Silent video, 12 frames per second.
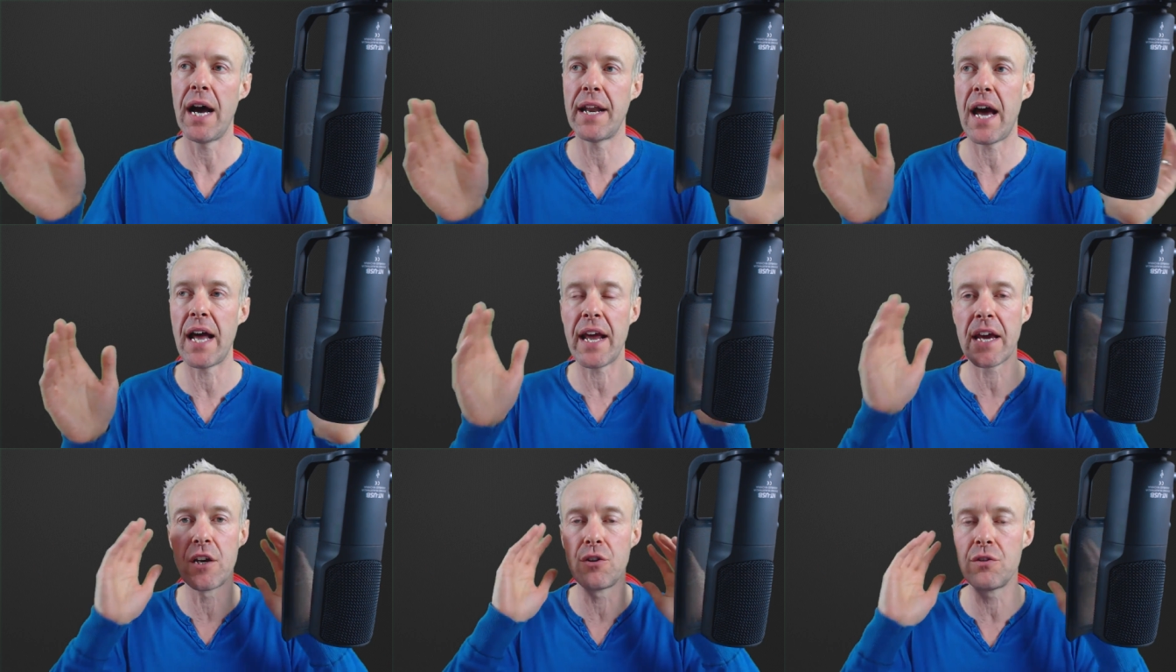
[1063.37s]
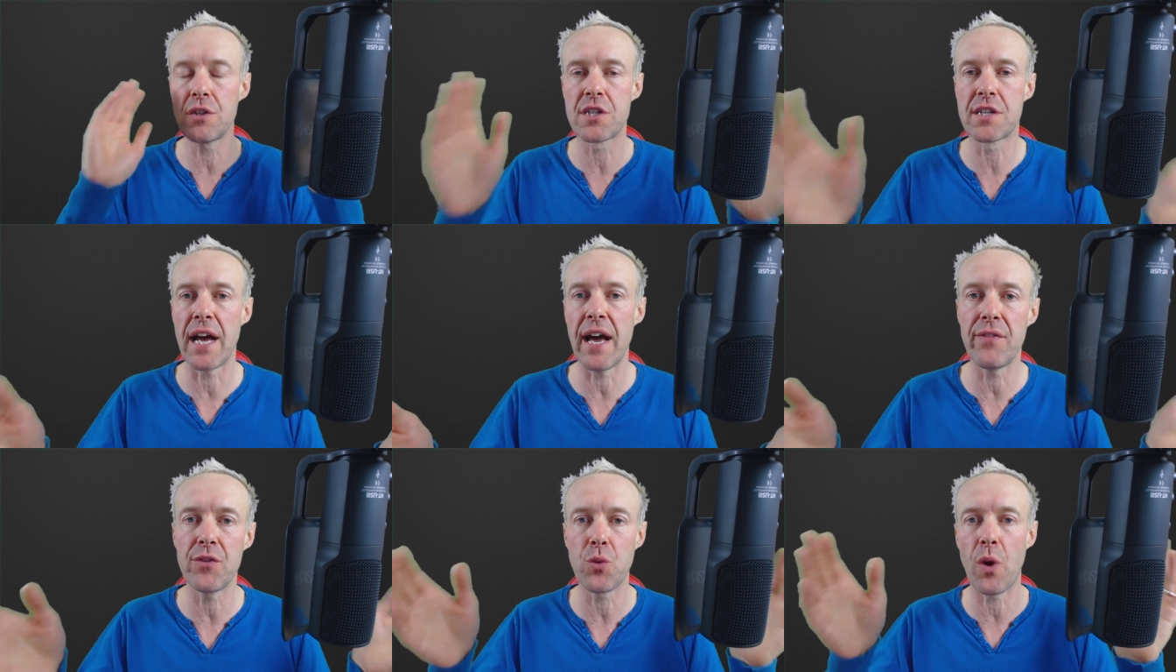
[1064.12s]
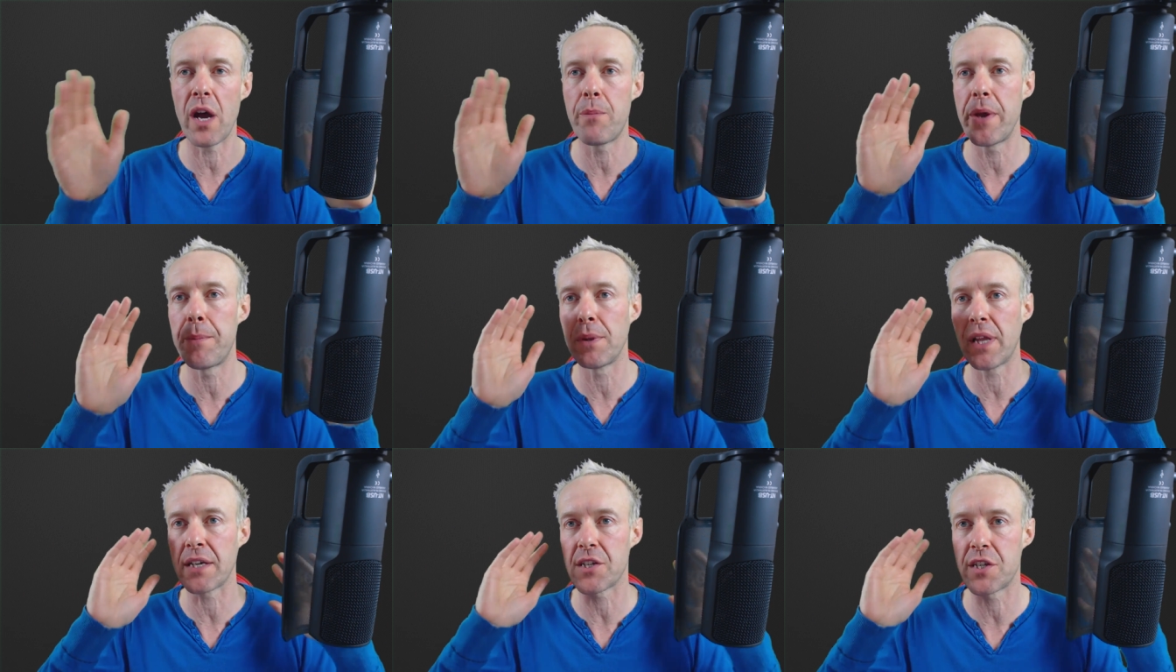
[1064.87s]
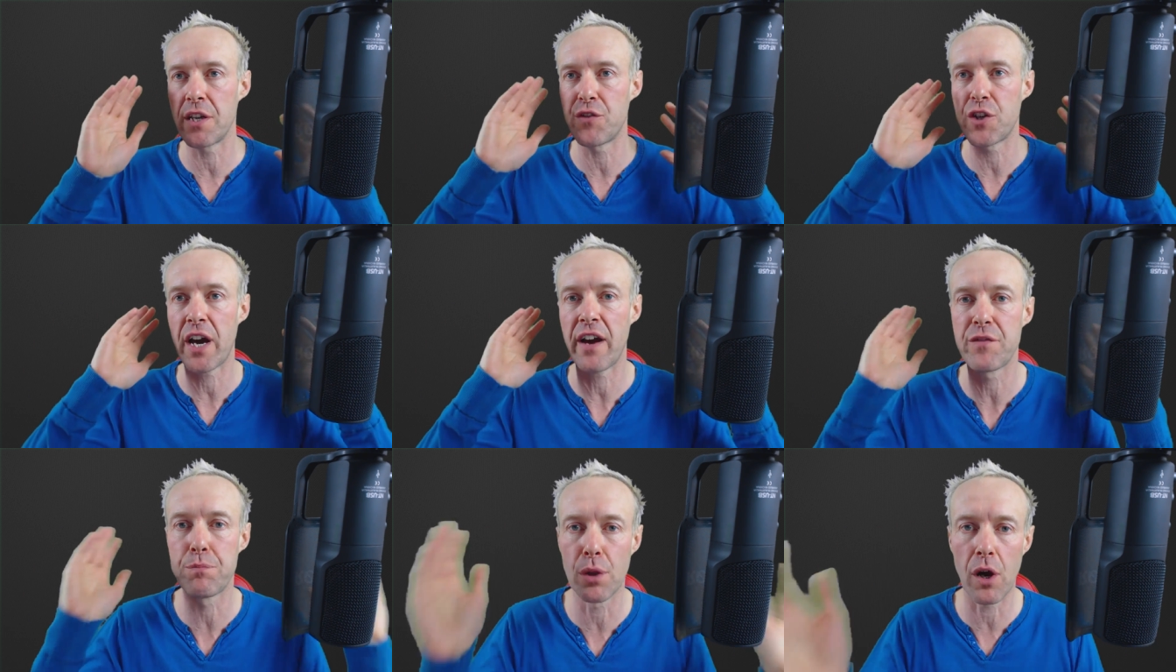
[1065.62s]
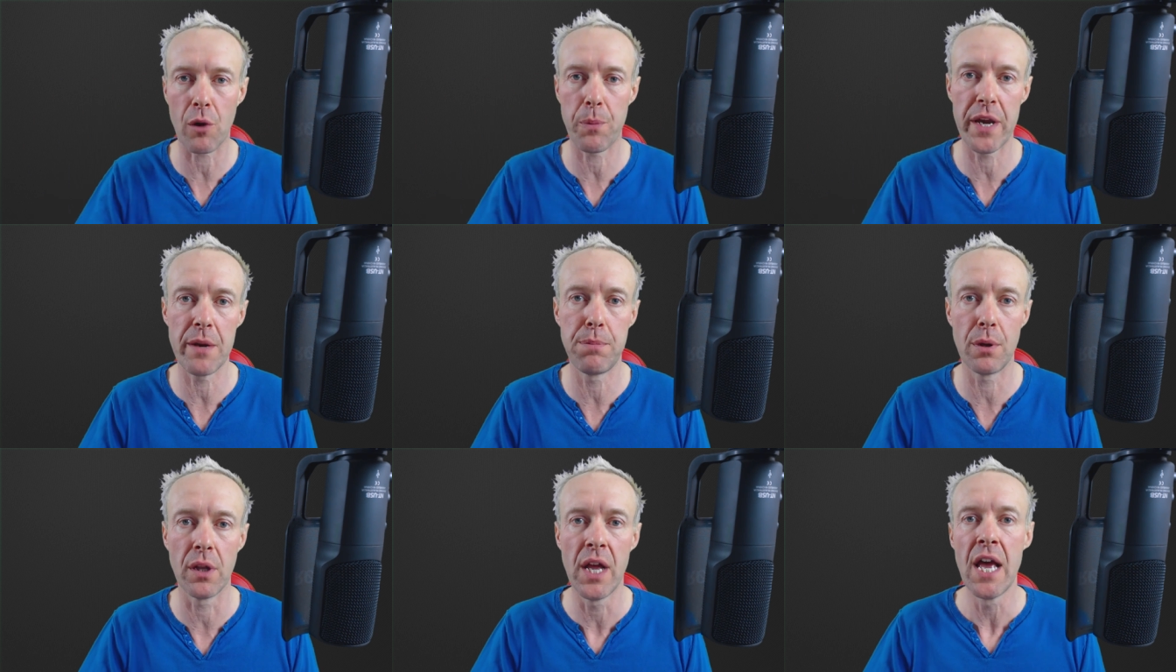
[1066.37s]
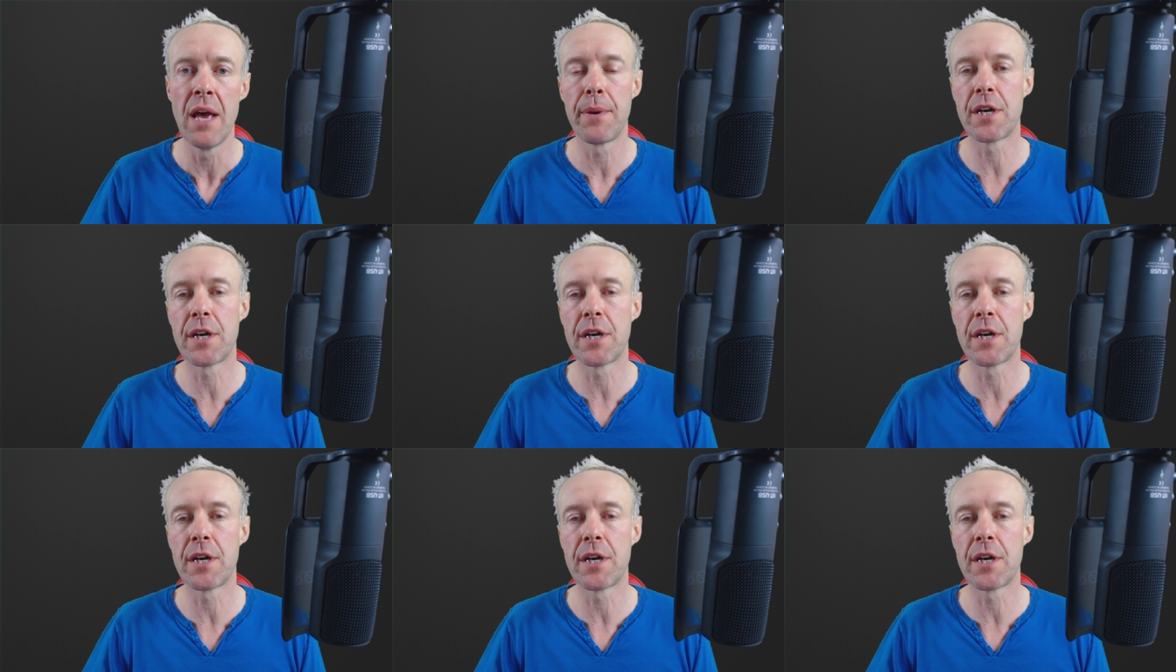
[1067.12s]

And I, and I can understand why people like Steve Shives block people